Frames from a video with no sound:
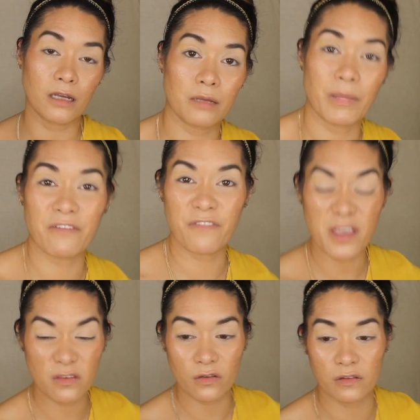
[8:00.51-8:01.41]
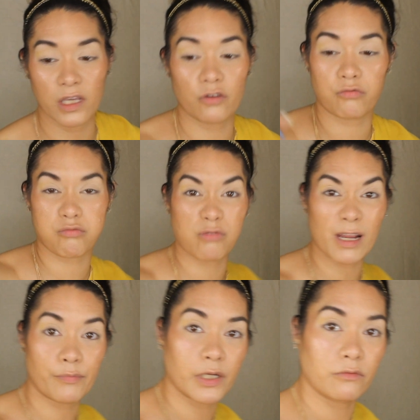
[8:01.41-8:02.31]
my face looks like
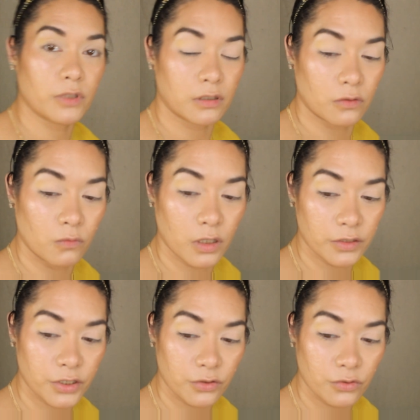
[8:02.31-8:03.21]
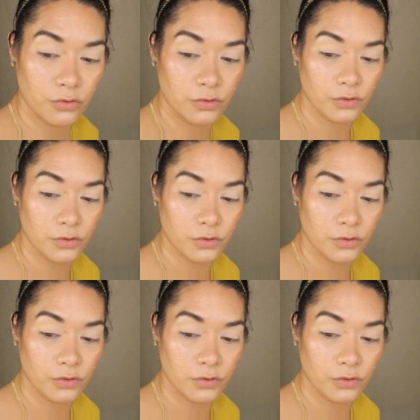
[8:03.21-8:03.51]
crap and I really don't want to.